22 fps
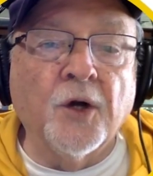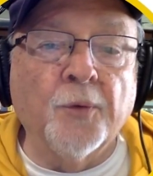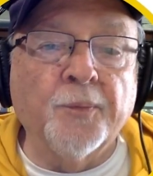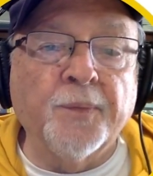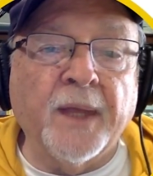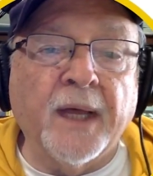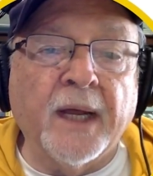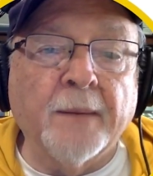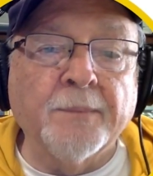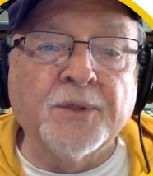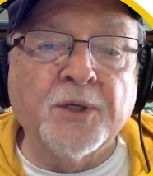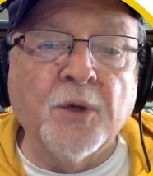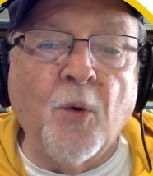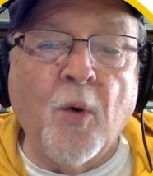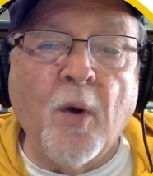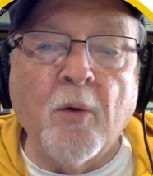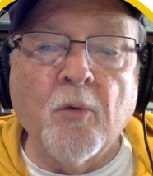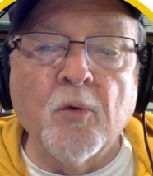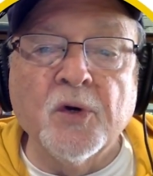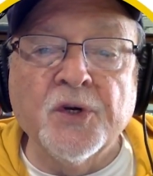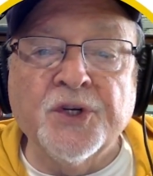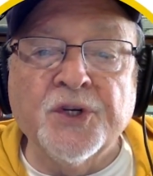built that up. So
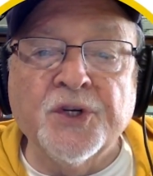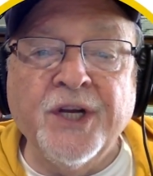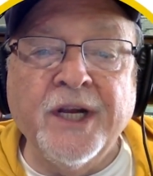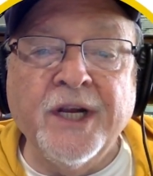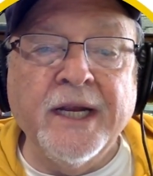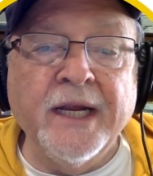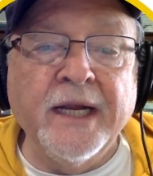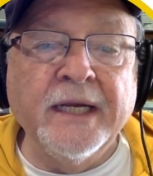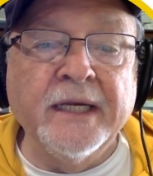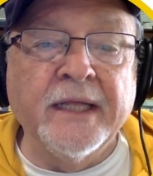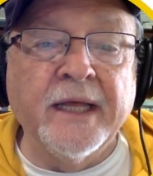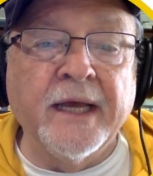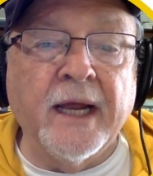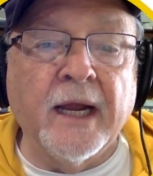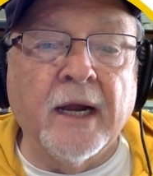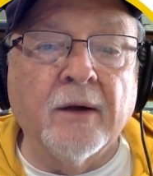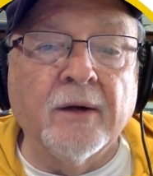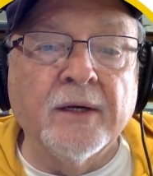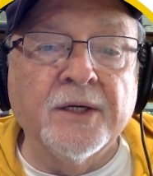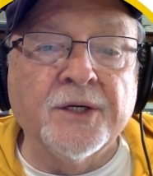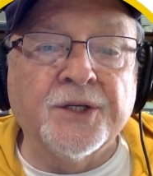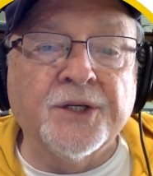what we're seeing
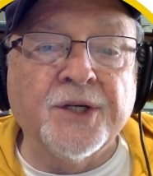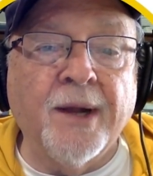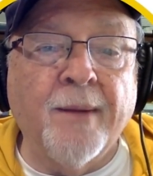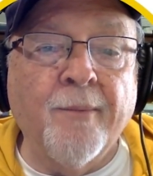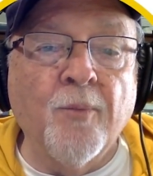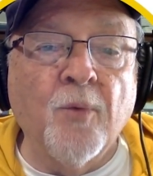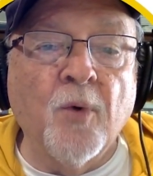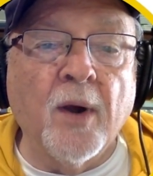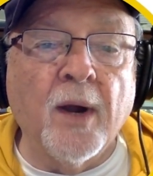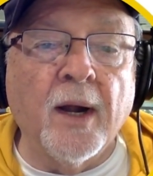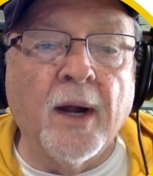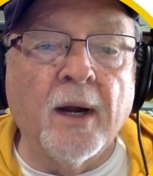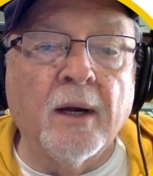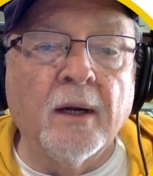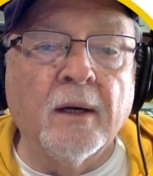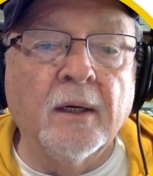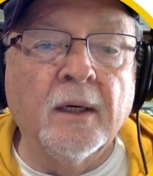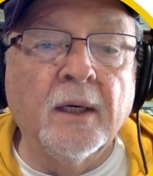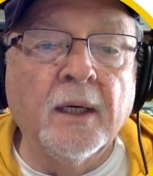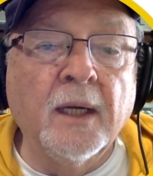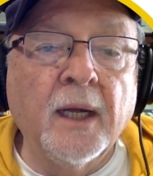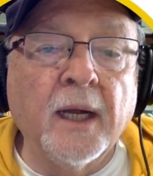there is
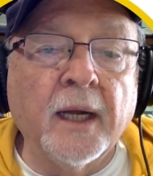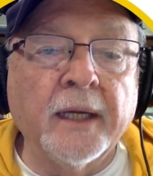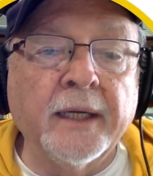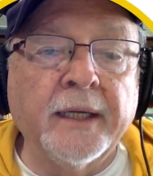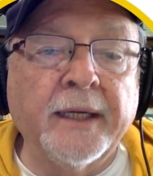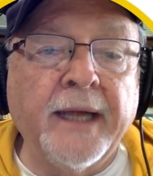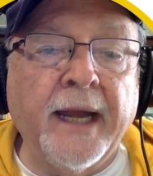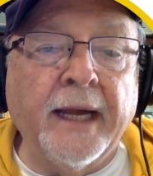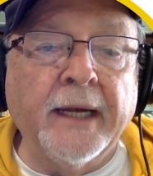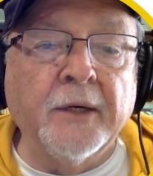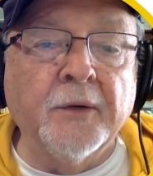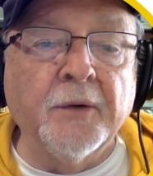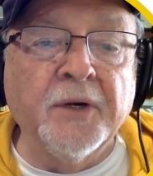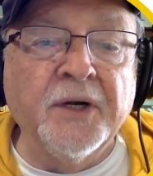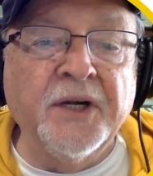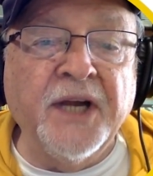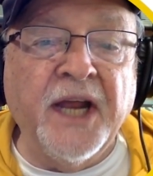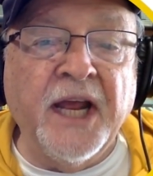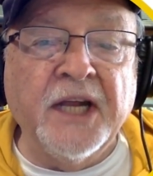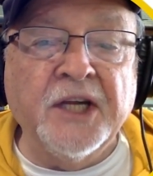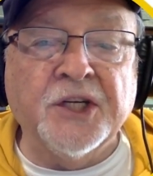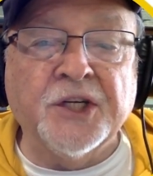somewhere
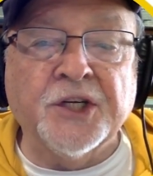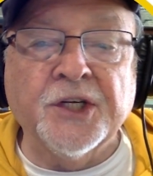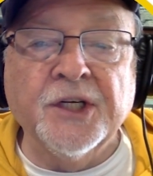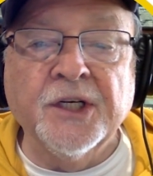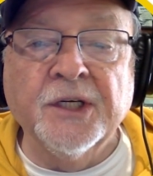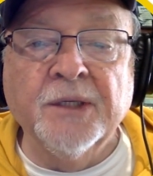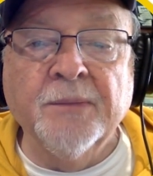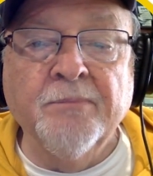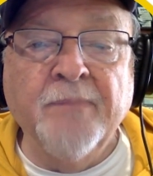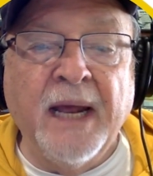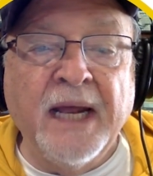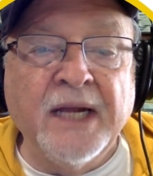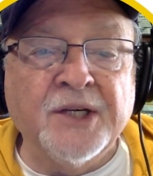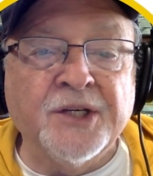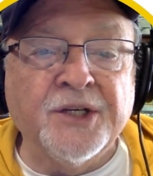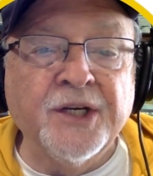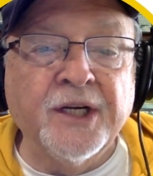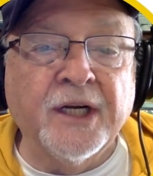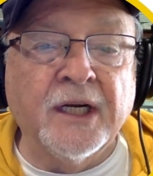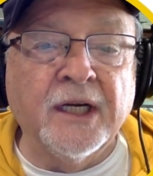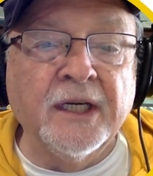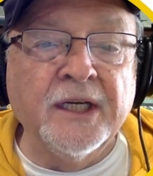degradation,
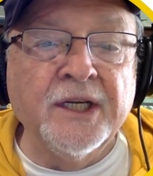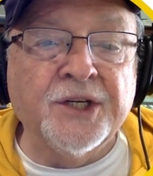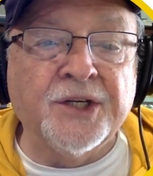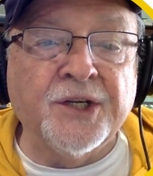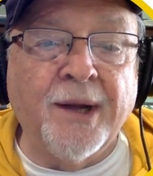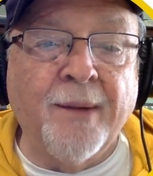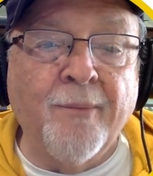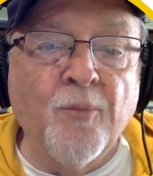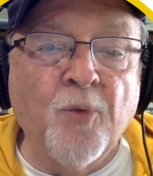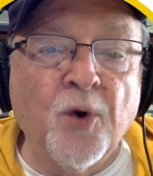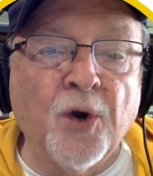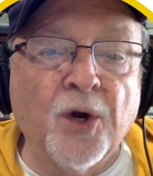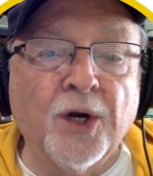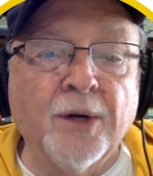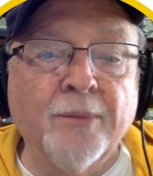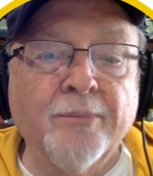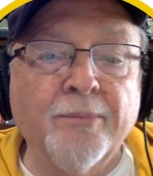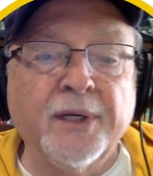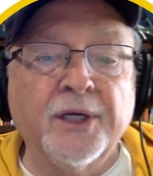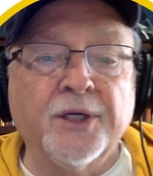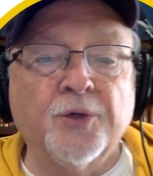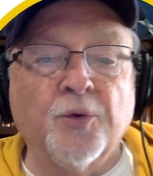basically
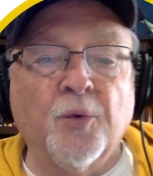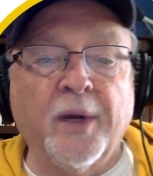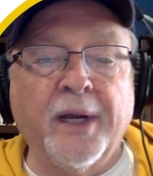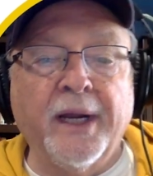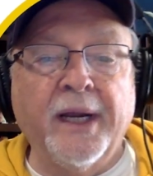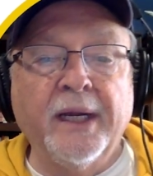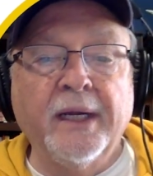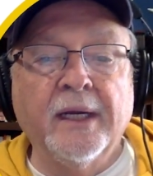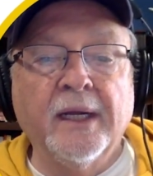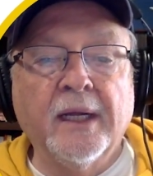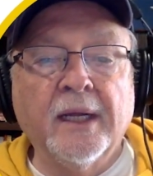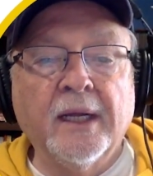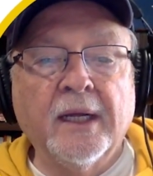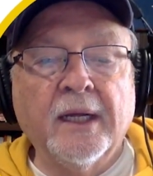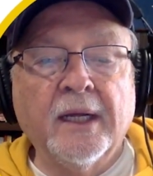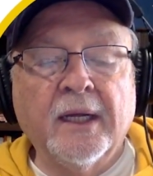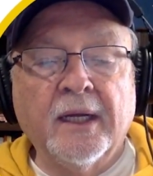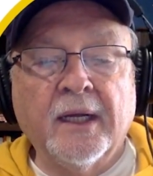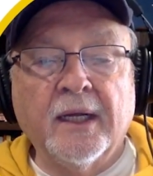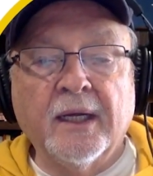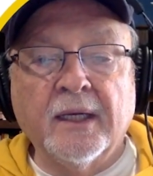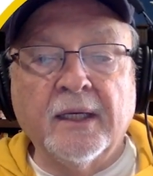somewhere between
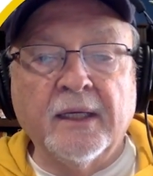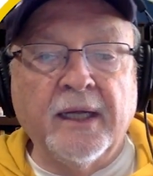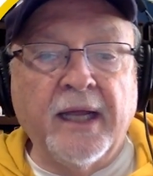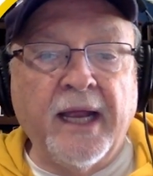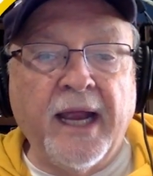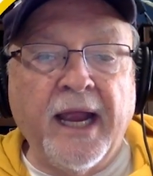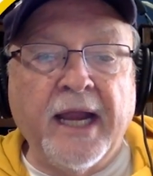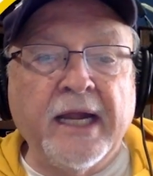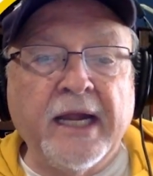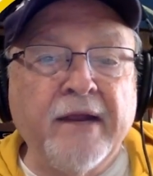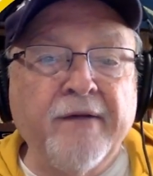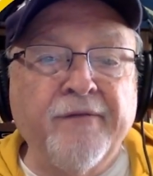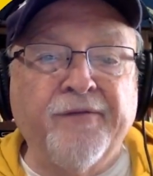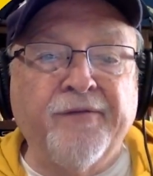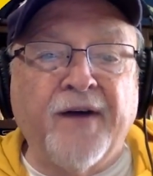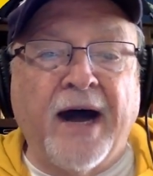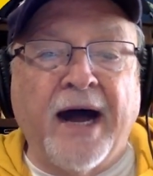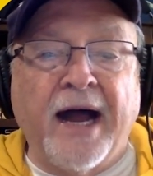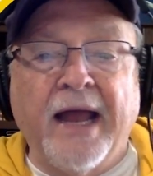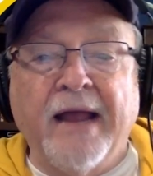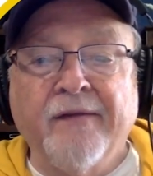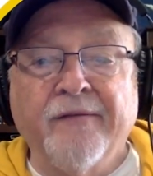
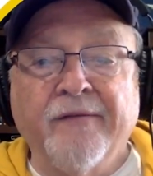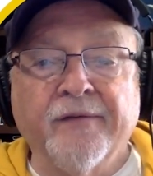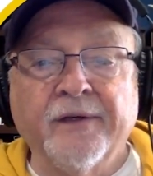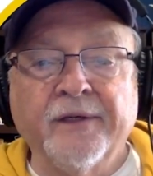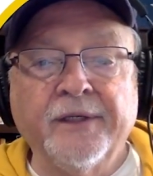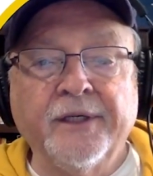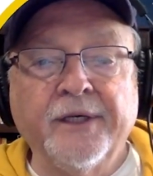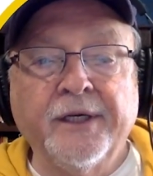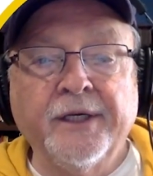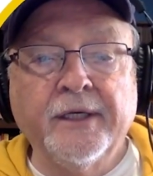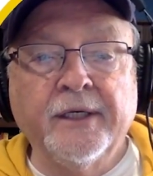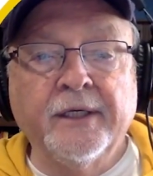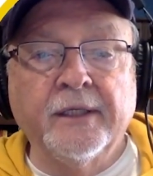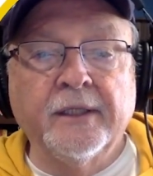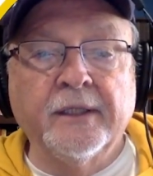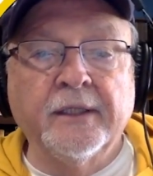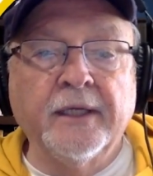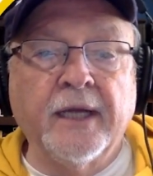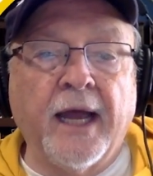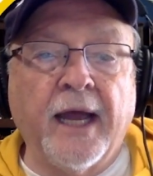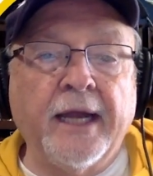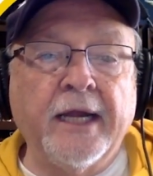85
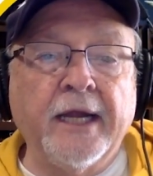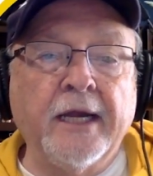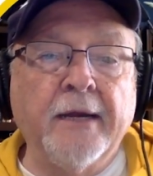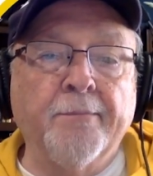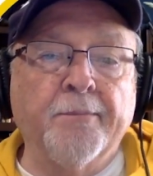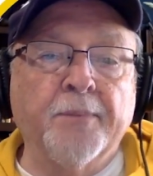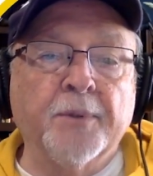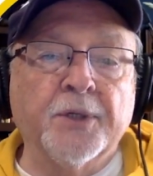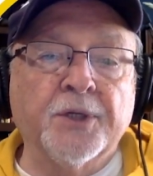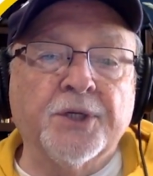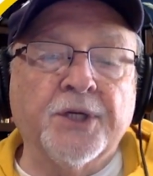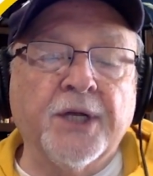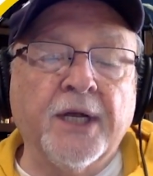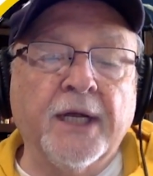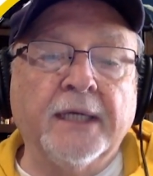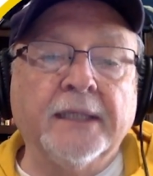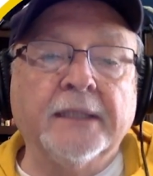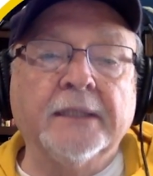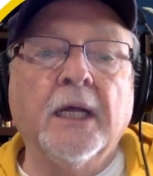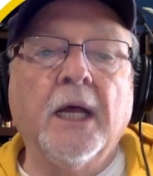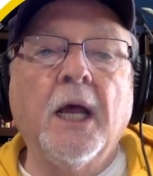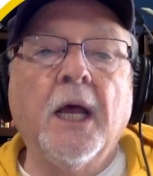and
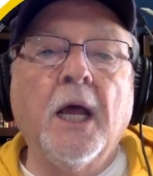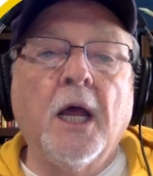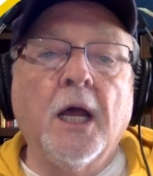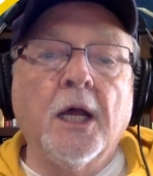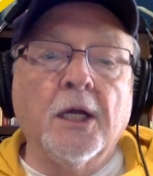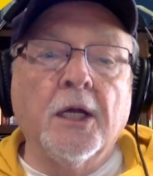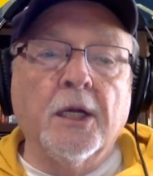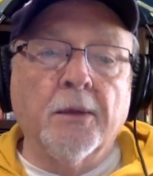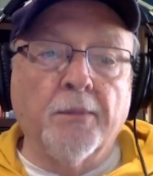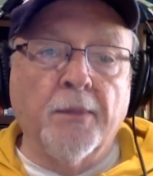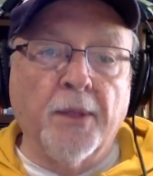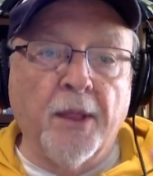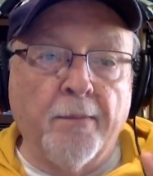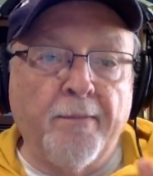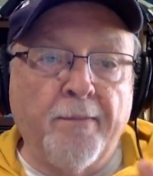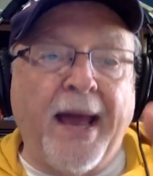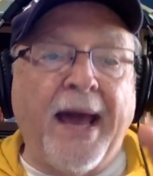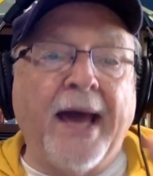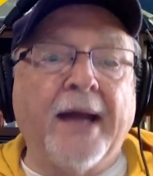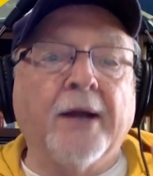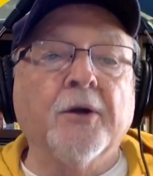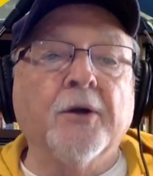90%. The
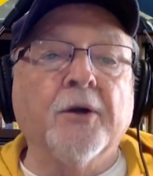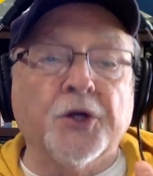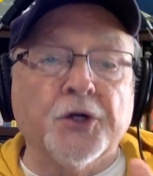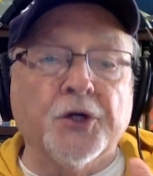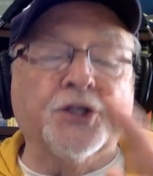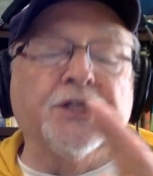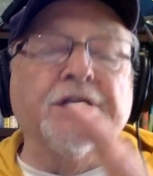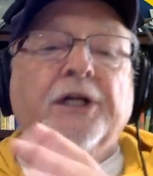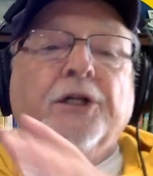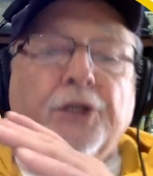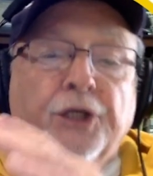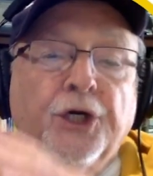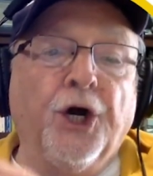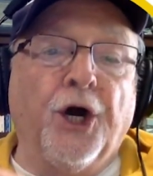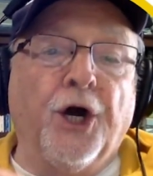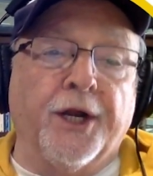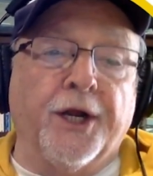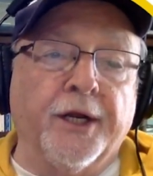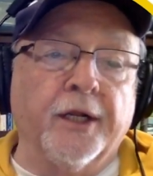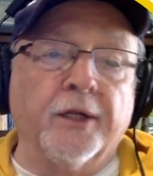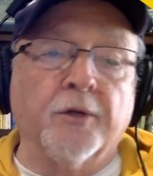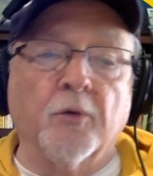batteries are still
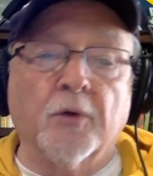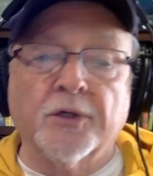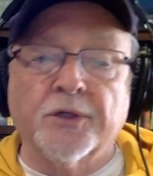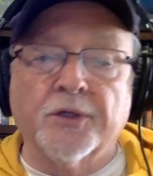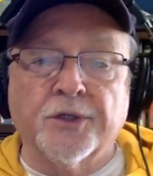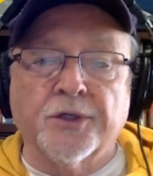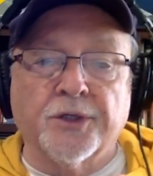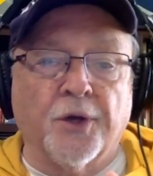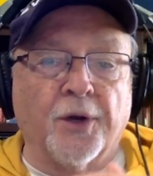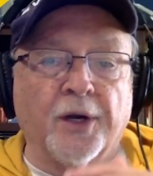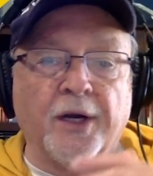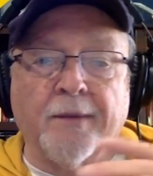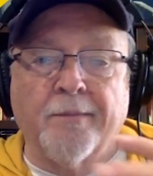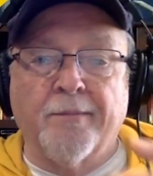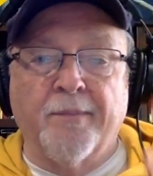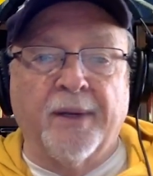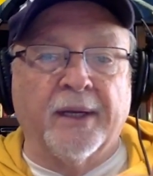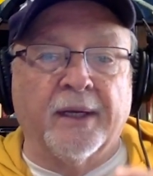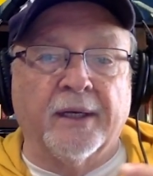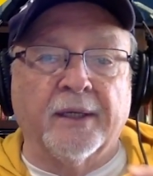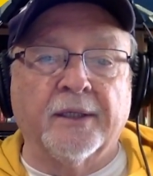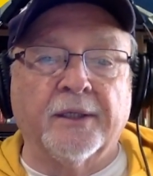good. In other words, there's only
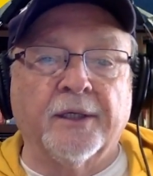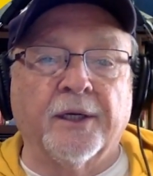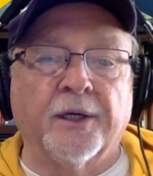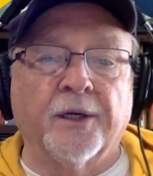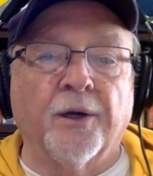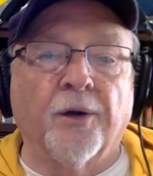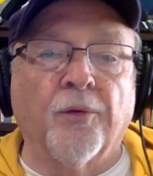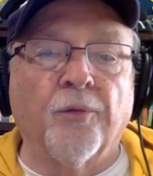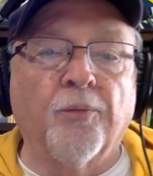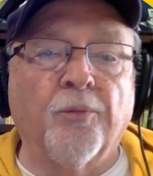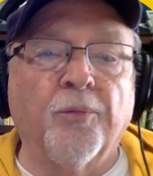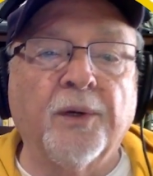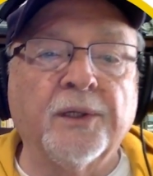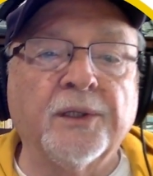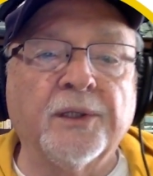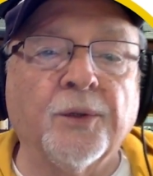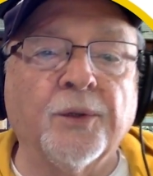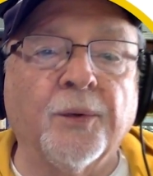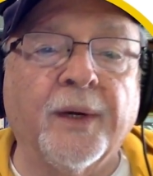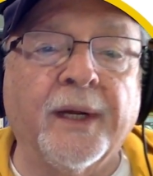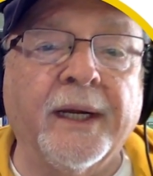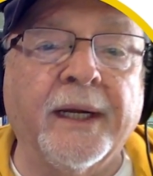been, you know,
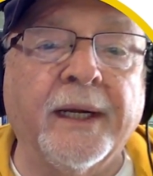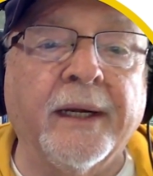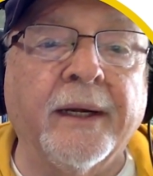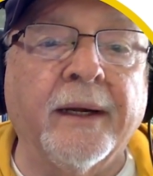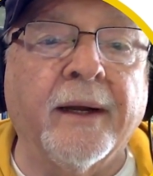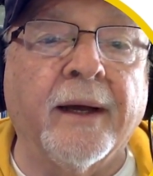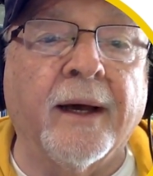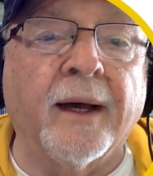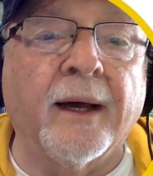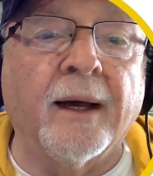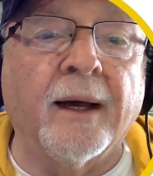between,